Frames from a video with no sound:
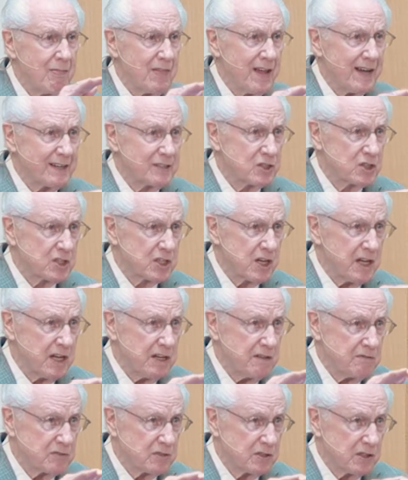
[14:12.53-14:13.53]
that
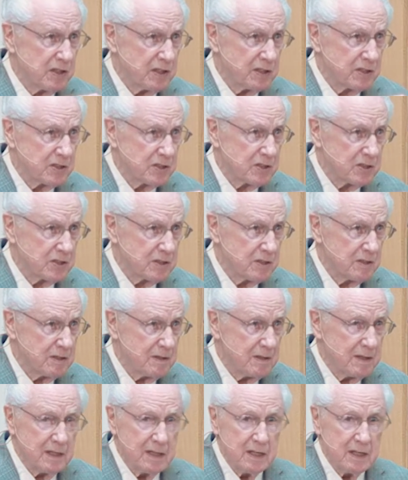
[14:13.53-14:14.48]
saves us